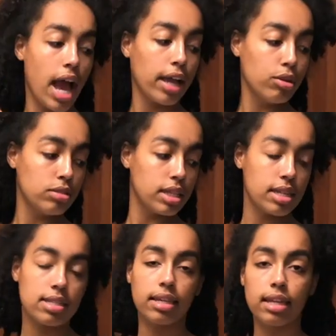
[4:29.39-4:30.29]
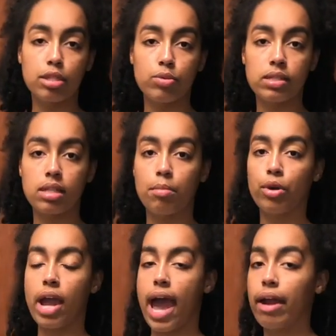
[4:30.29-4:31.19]
I use this, get it to a
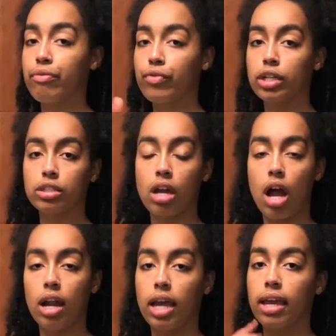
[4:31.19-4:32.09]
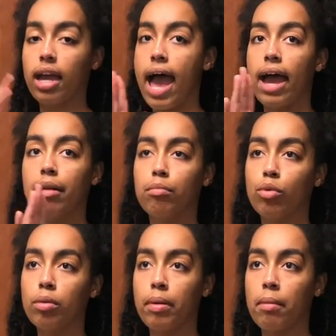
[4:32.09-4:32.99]
simmer, add fresh garlic, add
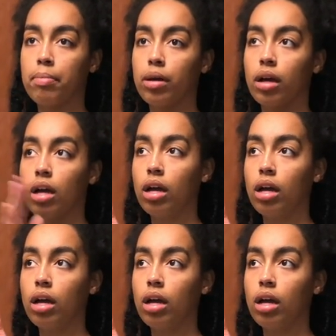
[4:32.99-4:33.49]
more pepper,